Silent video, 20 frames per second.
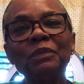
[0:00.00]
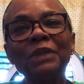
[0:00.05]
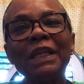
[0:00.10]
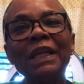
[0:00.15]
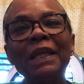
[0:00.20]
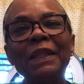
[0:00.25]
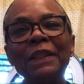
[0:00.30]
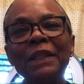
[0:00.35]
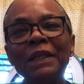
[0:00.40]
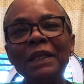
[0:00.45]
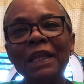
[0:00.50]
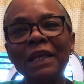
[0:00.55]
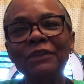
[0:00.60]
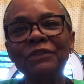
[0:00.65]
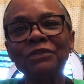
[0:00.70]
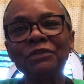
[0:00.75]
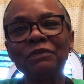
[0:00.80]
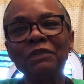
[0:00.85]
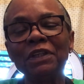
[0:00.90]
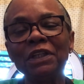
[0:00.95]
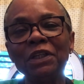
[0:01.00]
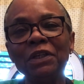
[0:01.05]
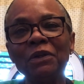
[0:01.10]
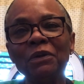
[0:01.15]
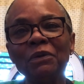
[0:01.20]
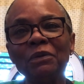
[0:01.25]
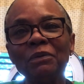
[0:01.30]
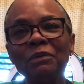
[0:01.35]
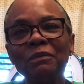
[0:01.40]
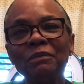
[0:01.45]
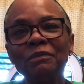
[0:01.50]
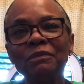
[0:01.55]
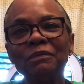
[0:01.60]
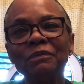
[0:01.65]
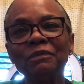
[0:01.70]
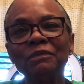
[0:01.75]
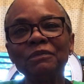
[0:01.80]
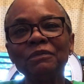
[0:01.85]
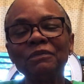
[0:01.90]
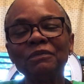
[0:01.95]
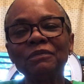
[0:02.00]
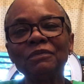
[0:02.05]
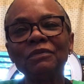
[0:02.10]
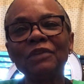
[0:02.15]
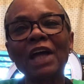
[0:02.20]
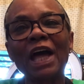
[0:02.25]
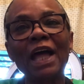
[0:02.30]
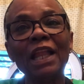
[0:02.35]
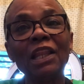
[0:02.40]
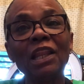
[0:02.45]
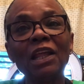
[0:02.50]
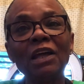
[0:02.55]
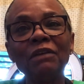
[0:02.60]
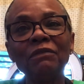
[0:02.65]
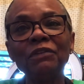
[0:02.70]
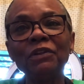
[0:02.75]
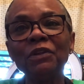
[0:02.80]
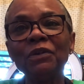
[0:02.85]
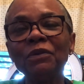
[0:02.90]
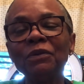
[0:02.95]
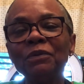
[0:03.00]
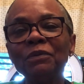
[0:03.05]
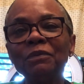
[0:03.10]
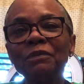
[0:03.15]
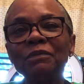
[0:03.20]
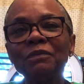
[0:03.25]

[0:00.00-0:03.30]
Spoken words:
in the next video. I love you.